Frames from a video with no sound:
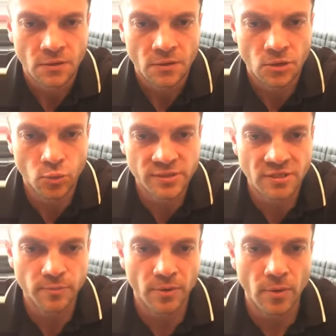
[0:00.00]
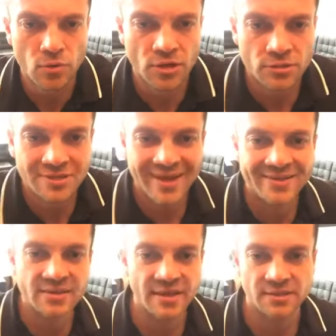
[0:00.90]
Do we still promote our tech
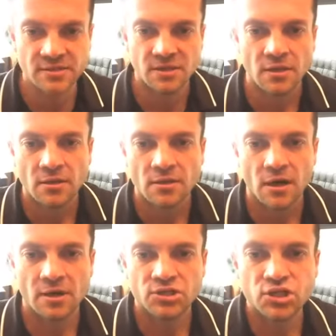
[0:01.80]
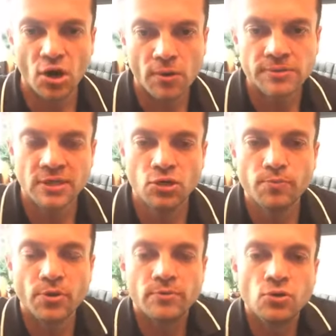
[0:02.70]
links? Charles,
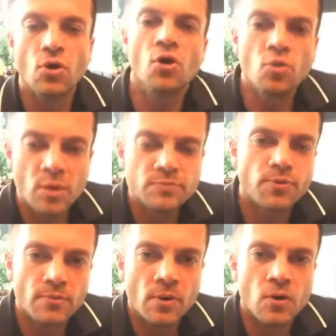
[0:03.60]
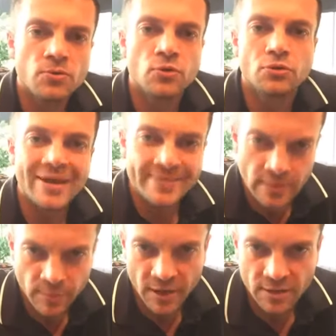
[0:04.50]
you always promote your landing
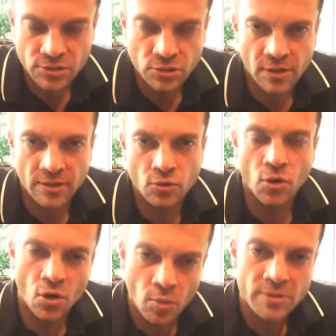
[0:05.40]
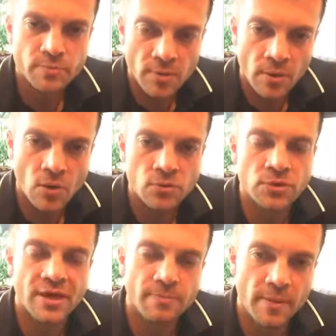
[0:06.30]
page. Okay, you always promote, you
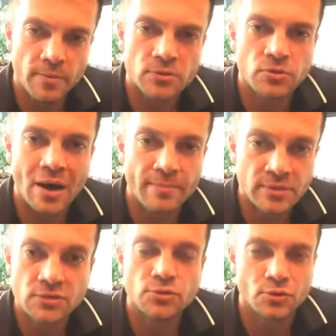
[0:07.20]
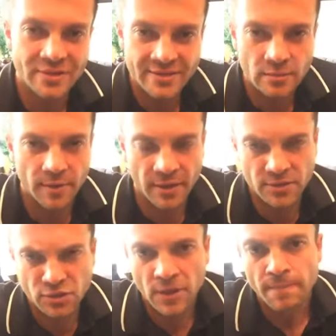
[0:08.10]
get people to opt into your landing
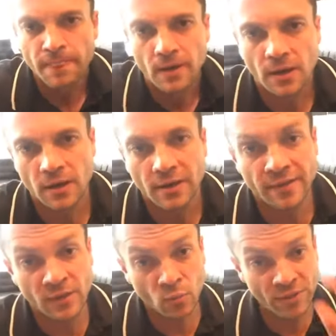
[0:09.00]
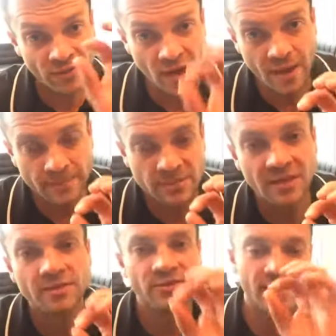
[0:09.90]
page. And then when they opt
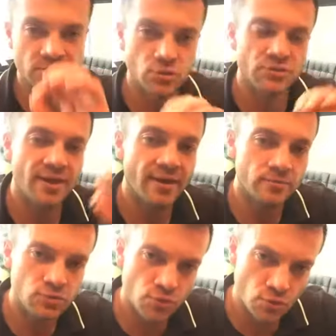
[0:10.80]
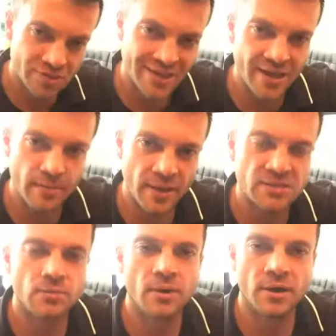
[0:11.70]
in, yes, you take them to your Tech
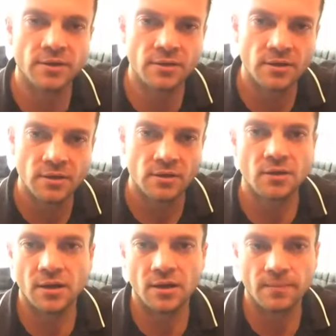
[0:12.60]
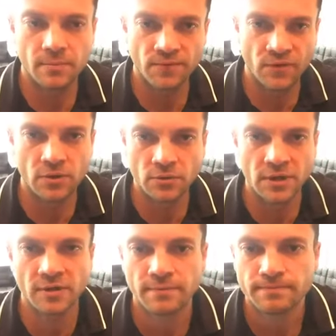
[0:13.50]
Mastermind funnel
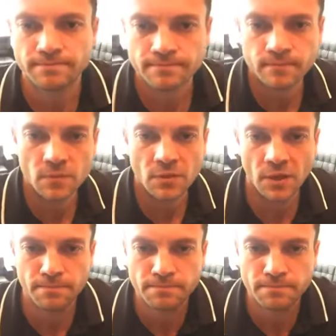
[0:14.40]
link. Okay?